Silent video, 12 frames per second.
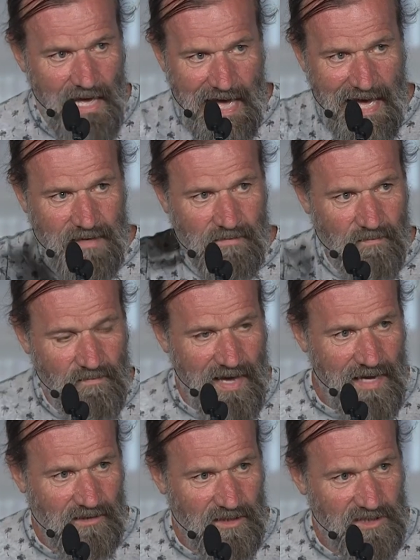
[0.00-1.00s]
and
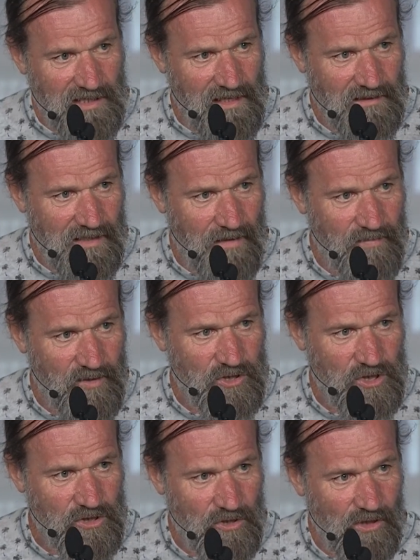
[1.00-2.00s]
make the skin
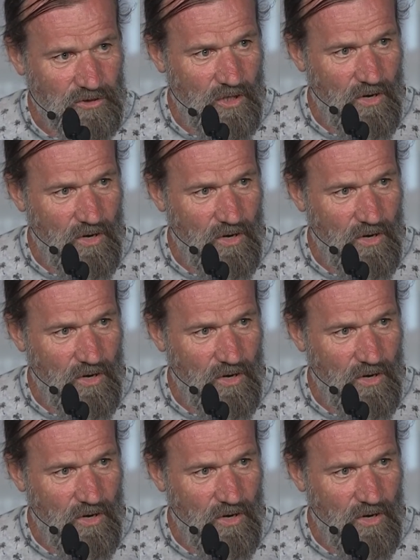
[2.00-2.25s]
temperature not